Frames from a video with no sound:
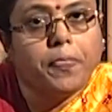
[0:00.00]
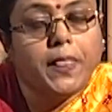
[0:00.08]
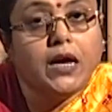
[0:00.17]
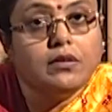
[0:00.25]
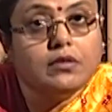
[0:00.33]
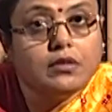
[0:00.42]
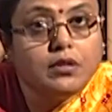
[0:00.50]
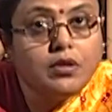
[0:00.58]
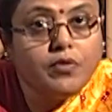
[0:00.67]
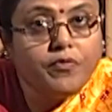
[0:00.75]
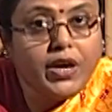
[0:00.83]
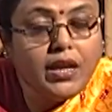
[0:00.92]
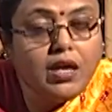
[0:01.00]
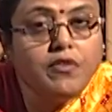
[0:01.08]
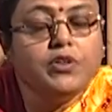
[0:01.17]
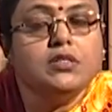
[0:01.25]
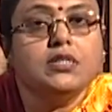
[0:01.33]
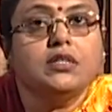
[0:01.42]
And whenever
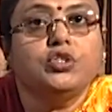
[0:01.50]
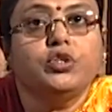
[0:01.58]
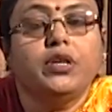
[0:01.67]
such an